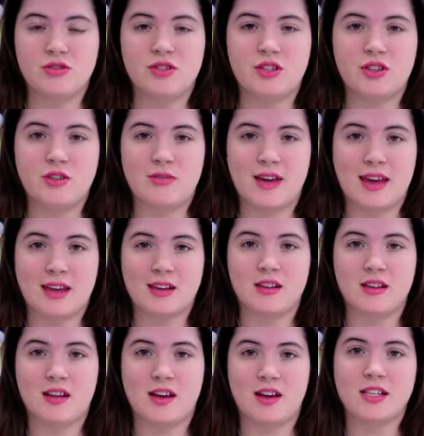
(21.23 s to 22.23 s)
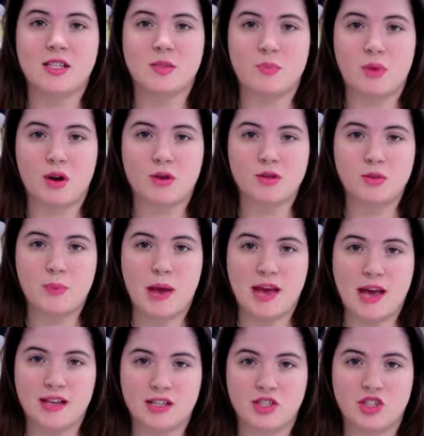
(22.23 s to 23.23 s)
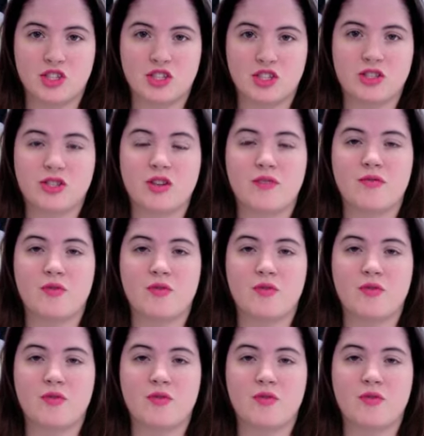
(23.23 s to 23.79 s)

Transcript: to analyze prose passages